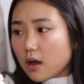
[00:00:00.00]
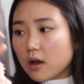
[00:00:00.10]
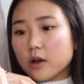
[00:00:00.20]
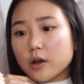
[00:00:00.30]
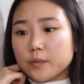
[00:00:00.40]

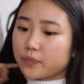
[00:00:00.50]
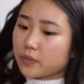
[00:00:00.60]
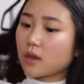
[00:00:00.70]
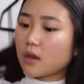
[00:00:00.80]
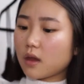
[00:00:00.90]
Um,
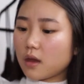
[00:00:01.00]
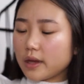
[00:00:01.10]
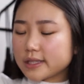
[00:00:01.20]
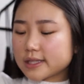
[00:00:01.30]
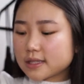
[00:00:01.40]

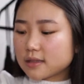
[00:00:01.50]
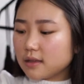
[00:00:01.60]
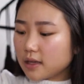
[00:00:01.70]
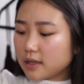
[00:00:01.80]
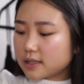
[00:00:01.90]
it's
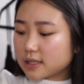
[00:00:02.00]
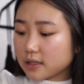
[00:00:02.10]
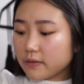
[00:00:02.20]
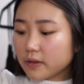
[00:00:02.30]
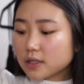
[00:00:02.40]
it's
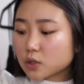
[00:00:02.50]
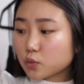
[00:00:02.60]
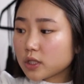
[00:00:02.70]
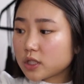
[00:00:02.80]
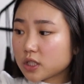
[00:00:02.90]
sleeveless
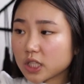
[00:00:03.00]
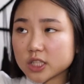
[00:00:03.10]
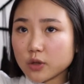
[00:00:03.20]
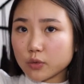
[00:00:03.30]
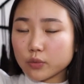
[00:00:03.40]
which
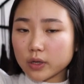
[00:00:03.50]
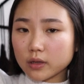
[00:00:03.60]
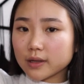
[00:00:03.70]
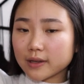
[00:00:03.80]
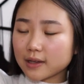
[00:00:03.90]
is
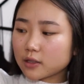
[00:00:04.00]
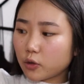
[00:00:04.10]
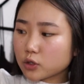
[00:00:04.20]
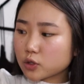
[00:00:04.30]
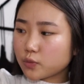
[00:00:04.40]
like it
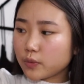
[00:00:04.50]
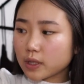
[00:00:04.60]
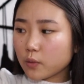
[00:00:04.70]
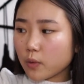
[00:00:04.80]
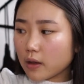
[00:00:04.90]
goes
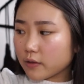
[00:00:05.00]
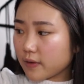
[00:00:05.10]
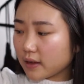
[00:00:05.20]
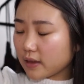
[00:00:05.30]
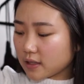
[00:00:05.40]
really well the
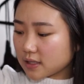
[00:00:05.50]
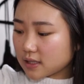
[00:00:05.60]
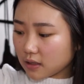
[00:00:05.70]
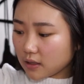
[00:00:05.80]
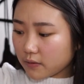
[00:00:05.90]
fact that it's
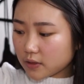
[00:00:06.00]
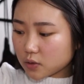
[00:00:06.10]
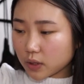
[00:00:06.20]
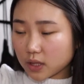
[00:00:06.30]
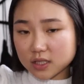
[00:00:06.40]
sleeveless
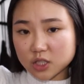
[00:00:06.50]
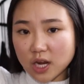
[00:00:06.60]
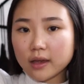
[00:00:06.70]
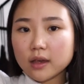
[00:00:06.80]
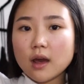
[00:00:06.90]
with this
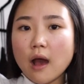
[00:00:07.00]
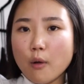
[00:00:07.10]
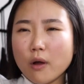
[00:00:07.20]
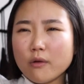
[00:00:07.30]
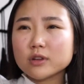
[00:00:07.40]
jacket
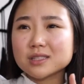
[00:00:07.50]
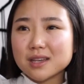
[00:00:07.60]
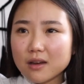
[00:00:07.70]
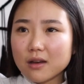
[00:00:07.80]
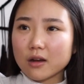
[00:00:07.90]
however it's
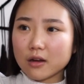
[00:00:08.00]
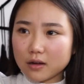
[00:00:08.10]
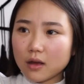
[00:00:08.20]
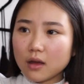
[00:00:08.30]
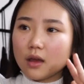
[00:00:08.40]
kind of
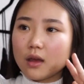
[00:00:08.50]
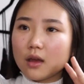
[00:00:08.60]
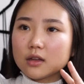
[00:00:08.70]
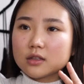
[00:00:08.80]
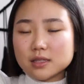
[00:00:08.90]
hard
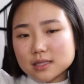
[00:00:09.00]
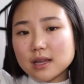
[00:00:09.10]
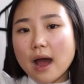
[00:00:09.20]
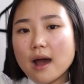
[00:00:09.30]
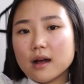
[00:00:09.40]
to
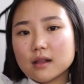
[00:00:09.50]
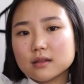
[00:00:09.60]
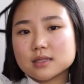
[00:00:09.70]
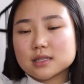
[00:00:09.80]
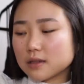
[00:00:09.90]
style
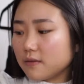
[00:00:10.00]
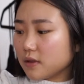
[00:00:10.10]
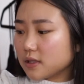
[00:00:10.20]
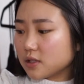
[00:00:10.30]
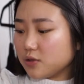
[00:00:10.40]

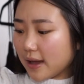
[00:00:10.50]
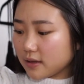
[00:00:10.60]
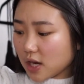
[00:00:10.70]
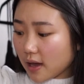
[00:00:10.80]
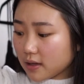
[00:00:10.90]
sleeveless
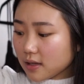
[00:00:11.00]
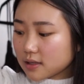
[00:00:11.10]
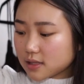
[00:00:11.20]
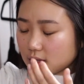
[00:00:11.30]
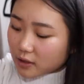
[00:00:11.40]

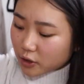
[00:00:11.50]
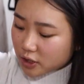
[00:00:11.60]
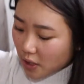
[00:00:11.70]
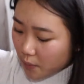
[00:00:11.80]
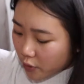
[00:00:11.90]
jackets. It
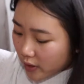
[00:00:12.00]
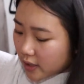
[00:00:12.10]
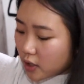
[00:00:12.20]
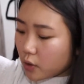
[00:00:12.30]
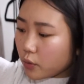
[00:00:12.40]
looks
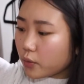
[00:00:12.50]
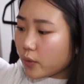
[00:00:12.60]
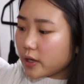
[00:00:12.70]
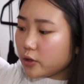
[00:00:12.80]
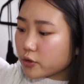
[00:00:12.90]
prettier
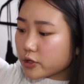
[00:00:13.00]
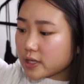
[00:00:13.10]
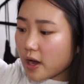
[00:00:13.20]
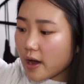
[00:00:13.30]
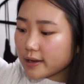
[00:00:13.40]
when you
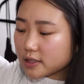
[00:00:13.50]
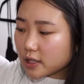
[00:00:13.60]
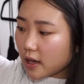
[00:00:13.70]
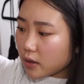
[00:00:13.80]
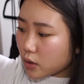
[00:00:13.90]
tie it
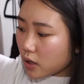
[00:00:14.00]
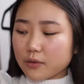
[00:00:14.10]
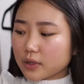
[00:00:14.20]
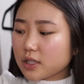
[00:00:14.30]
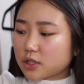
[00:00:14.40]
together.
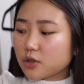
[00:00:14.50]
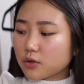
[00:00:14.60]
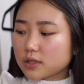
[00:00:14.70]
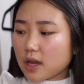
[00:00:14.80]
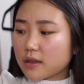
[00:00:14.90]
really
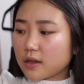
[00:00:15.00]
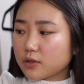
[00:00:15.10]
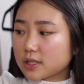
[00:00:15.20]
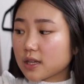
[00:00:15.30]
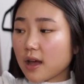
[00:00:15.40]
shows that you
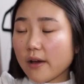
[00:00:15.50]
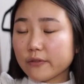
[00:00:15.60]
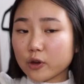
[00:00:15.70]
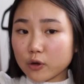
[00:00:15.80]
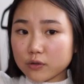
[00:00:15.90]
still
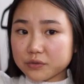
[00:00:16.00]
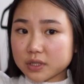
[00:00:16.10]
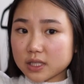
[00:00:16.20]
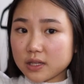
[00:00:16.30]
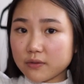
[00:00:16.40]
have
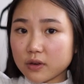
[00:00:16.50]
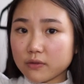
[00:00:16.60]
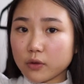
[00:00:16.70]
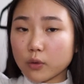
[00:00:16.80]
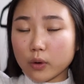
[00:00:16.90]
curves even
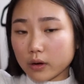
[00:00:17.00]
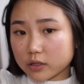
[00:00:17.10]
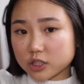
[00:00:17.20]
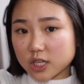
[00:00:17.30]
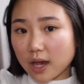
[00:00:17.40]
if you're wearing
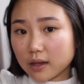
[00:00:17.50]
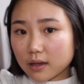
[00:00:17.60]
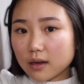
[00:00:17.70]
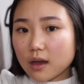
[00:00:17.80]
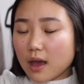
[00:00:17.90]
a
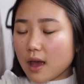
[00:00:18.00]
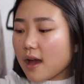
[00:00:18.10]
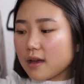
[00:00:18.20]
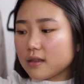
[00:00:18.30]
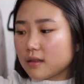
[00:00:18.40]
jacket
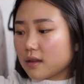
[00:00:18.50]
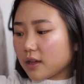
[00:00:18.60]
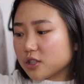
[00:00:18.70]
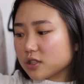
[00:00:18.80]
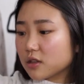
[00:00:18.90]
and I
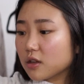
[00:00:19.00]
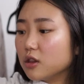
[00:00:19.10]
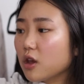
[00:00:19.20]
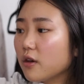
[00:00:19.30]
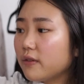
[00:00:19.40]
just
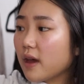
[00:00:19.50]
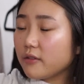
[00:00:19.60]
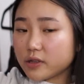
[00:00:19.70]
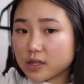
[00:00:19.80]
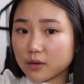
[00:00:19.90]
love
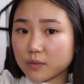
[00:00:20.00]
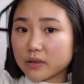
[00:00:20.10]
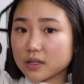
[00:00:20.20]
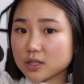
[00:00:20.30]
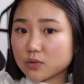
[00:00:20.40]
everything
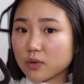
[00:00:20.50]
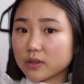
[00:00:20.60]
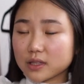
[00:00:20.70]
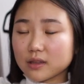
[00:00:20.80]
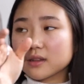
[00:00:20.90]
about this one.